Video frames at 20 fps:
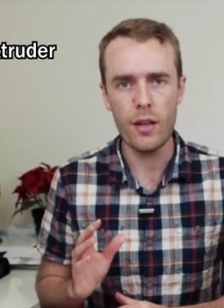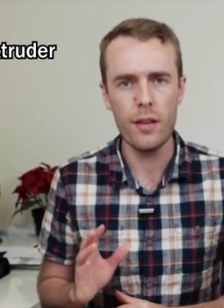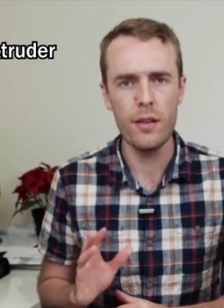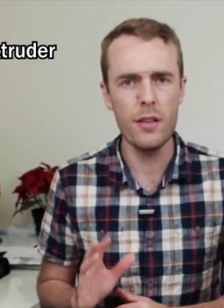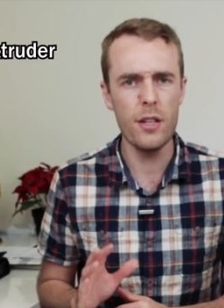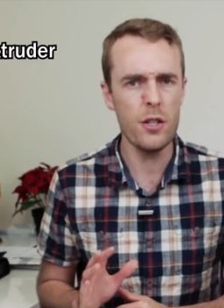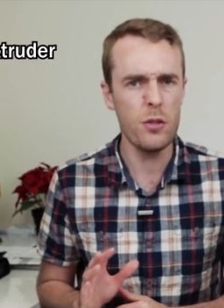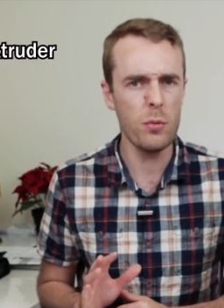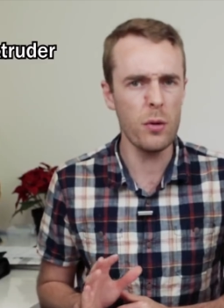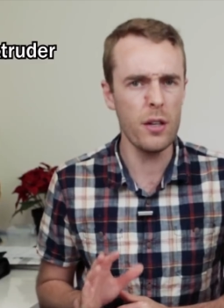
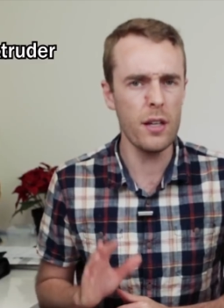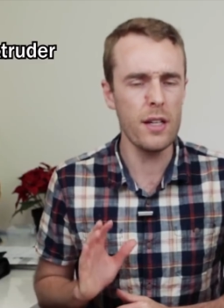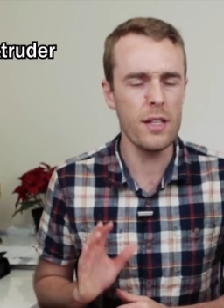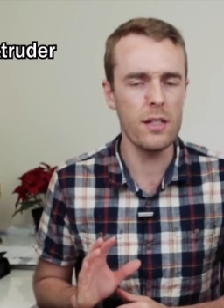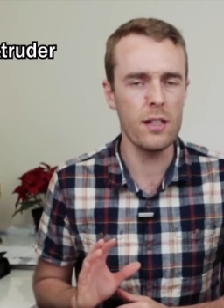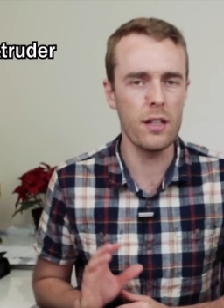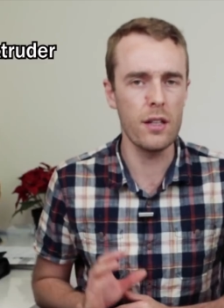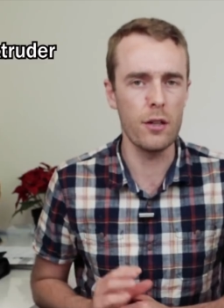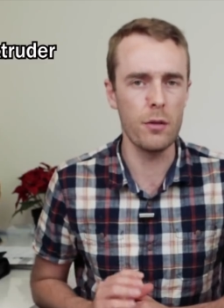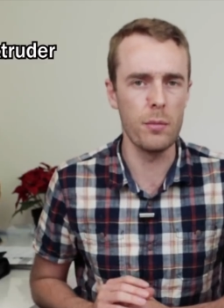This one
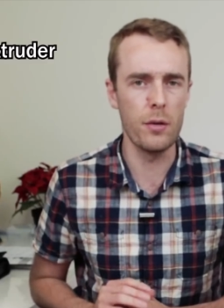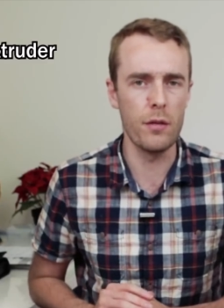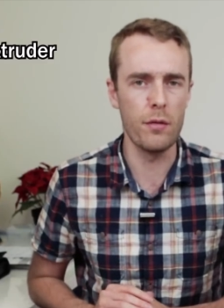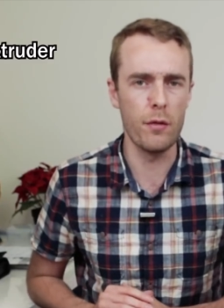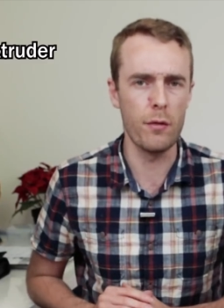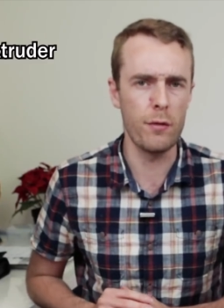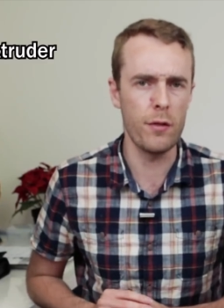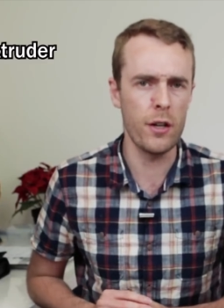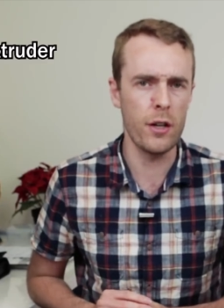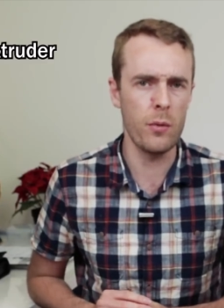is a little bit of
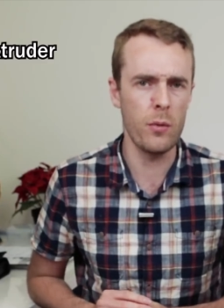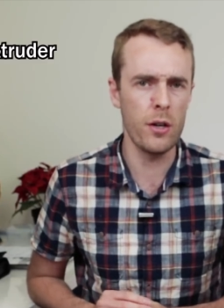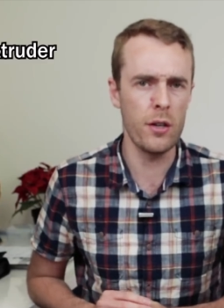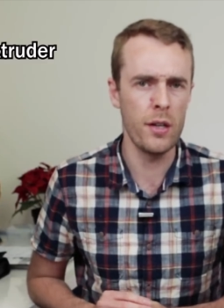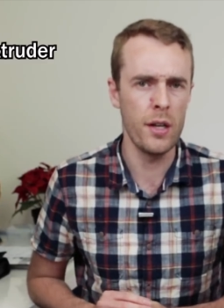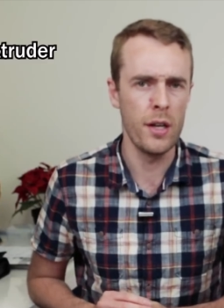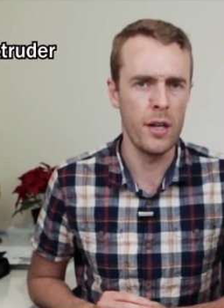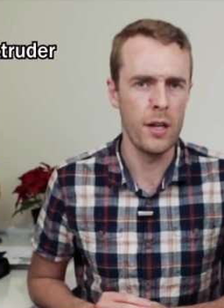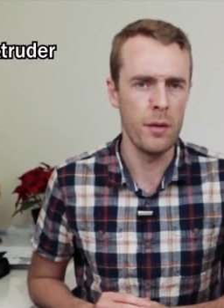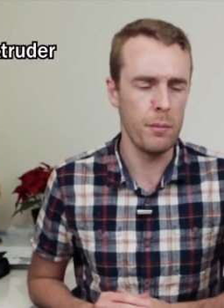a funny
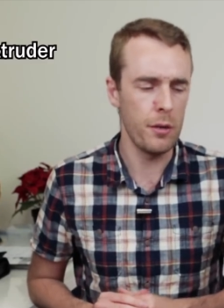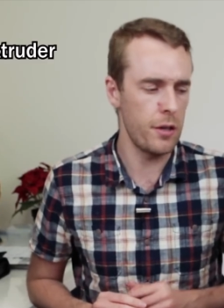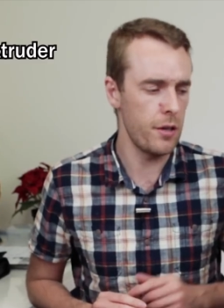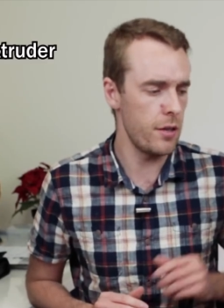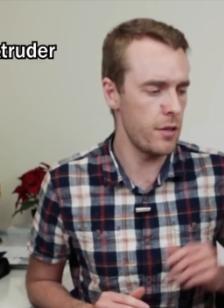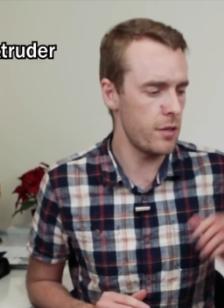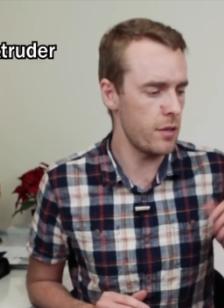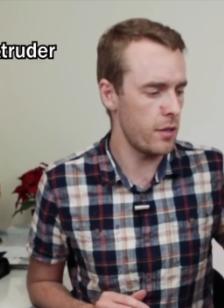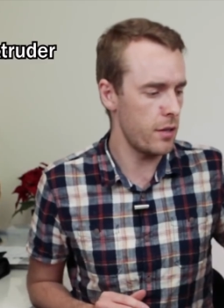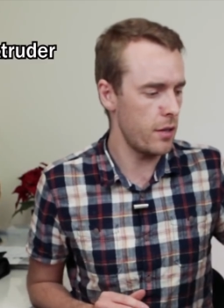one,
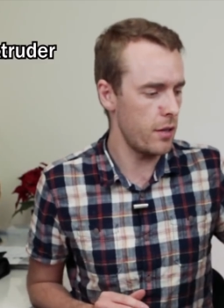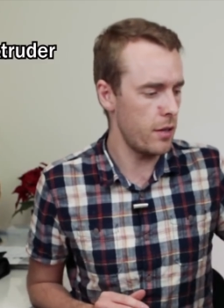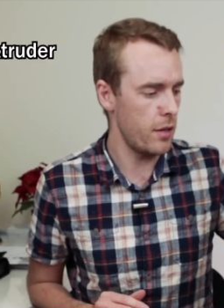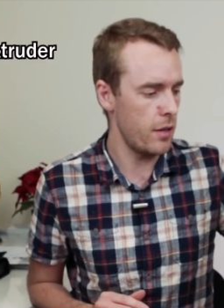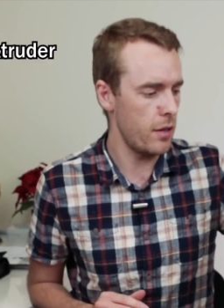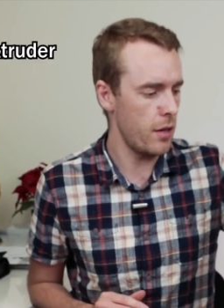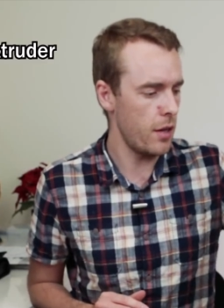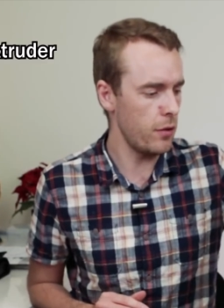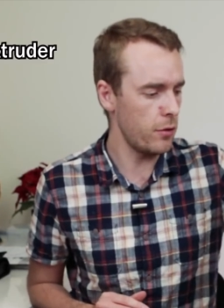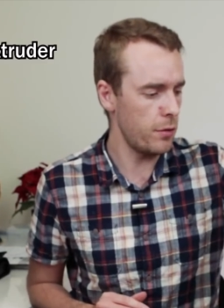because
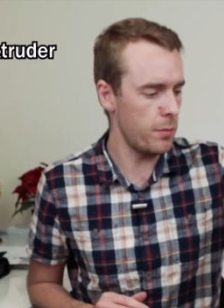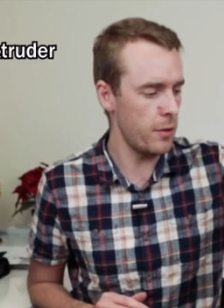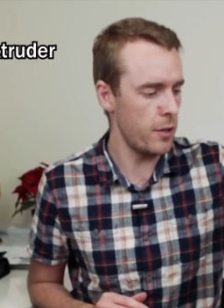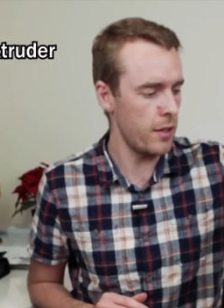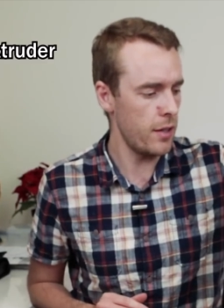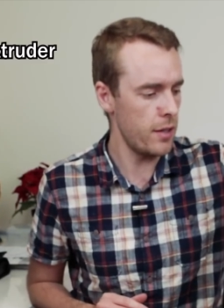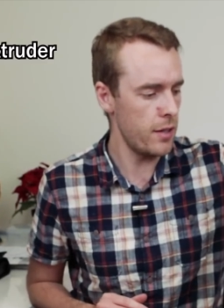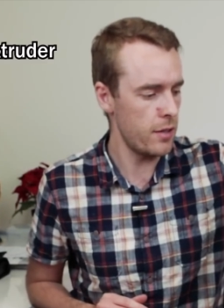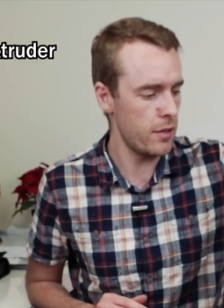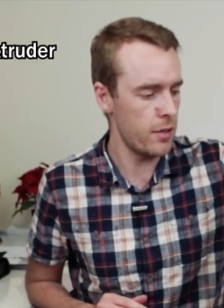
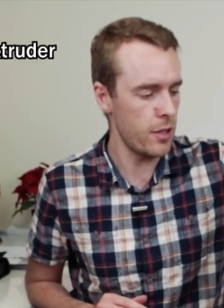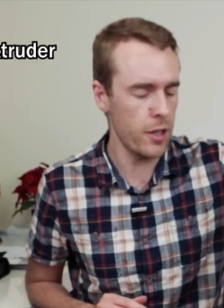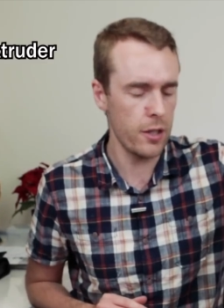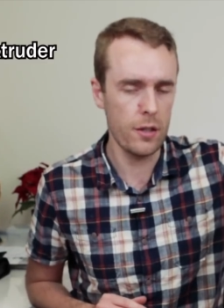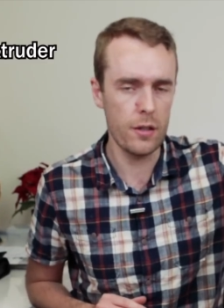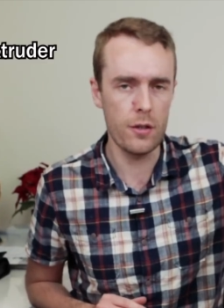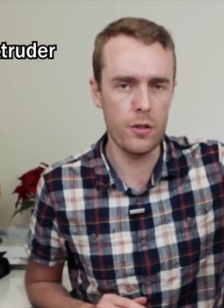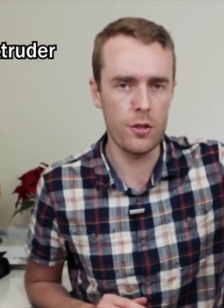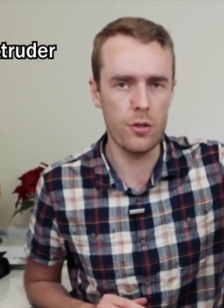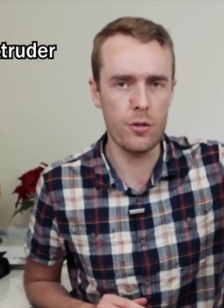ultimately
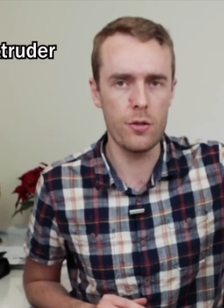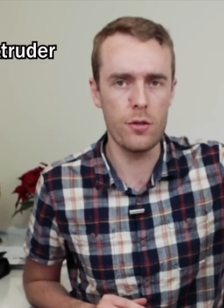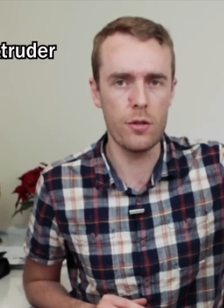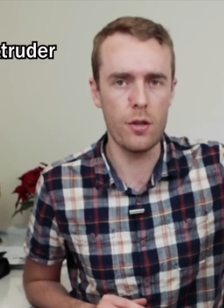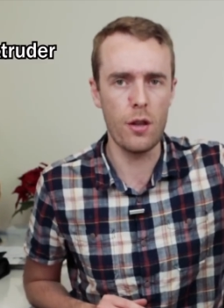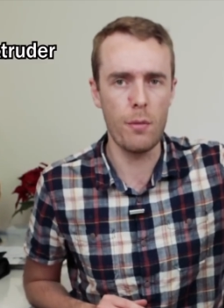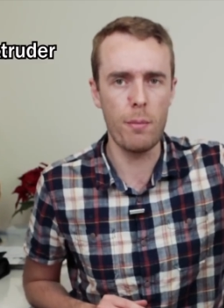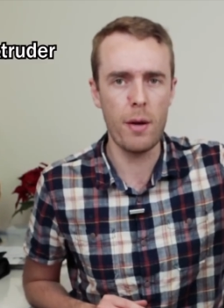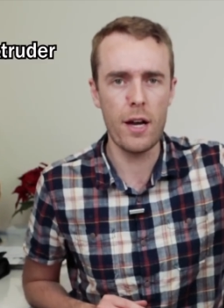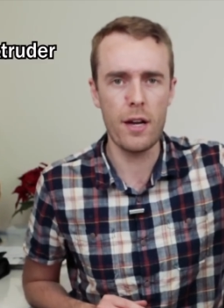tightening the screws
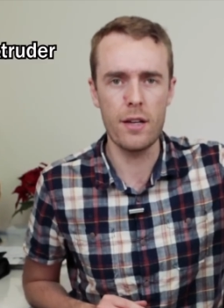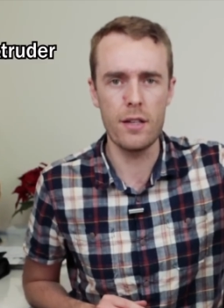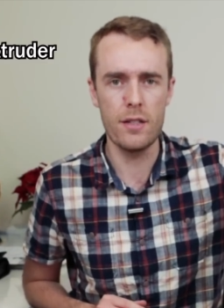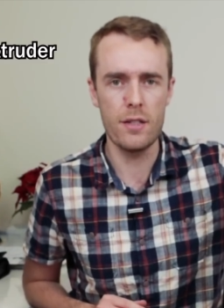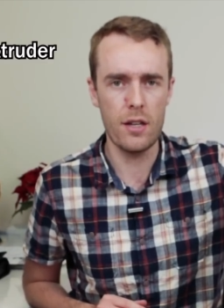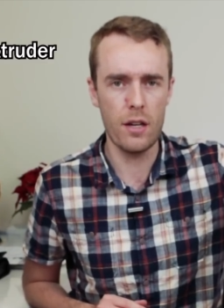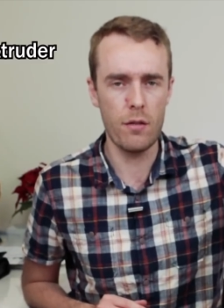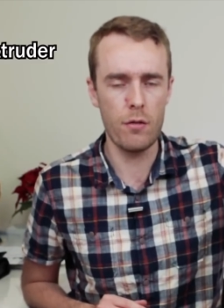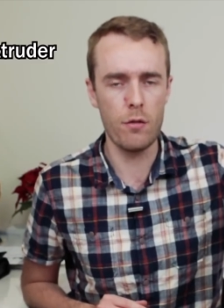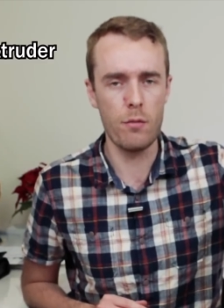on the back
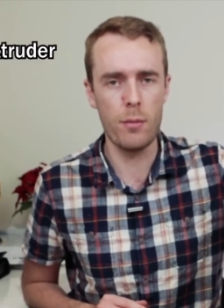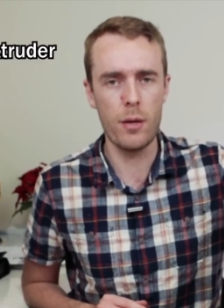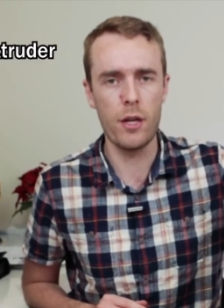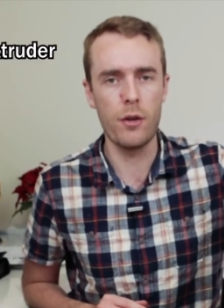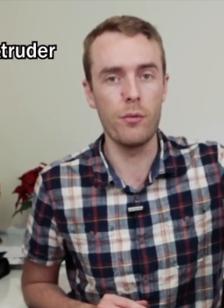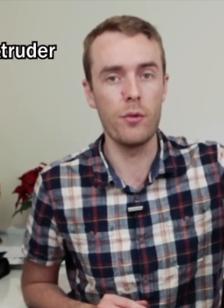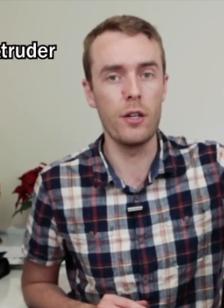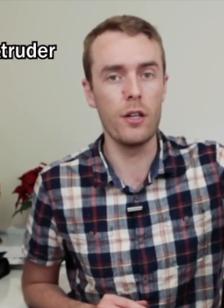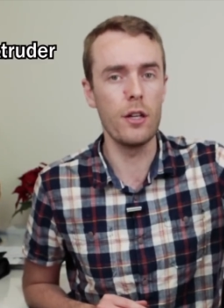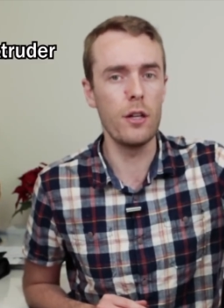instead of them
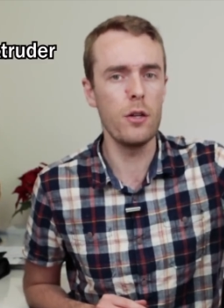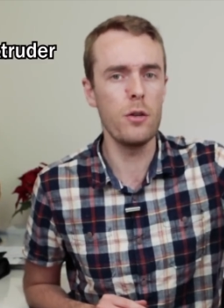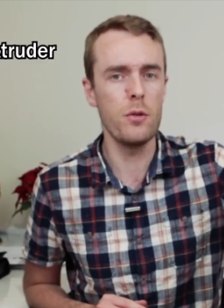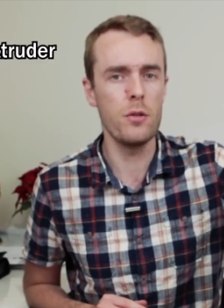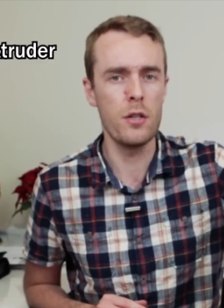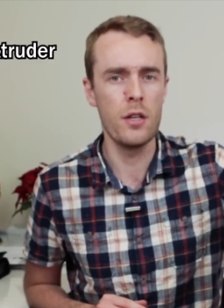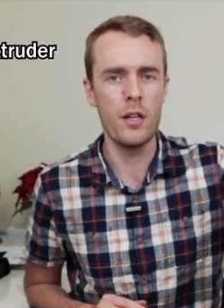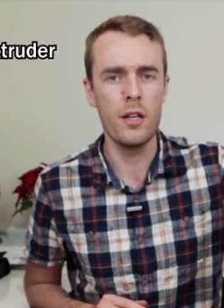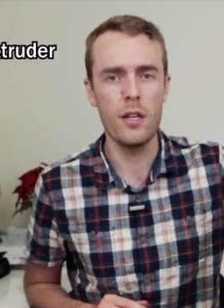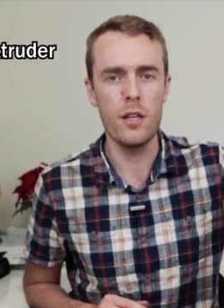being really
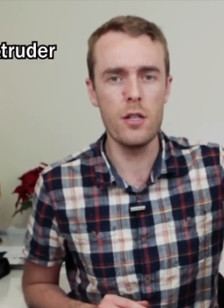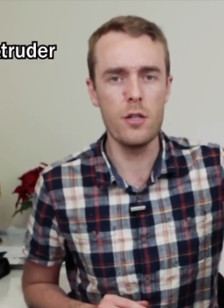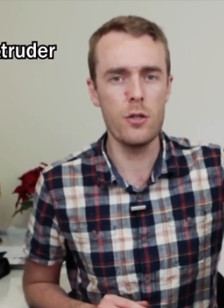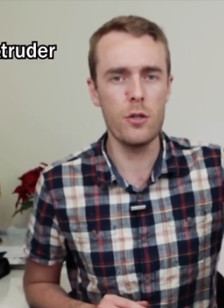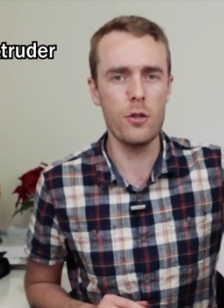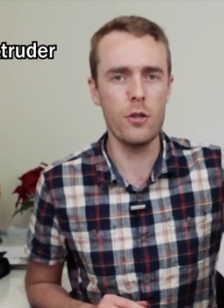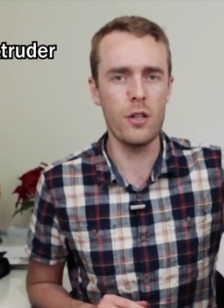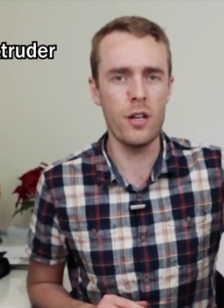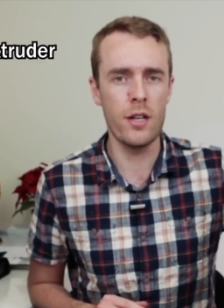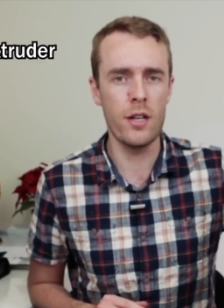loose is a good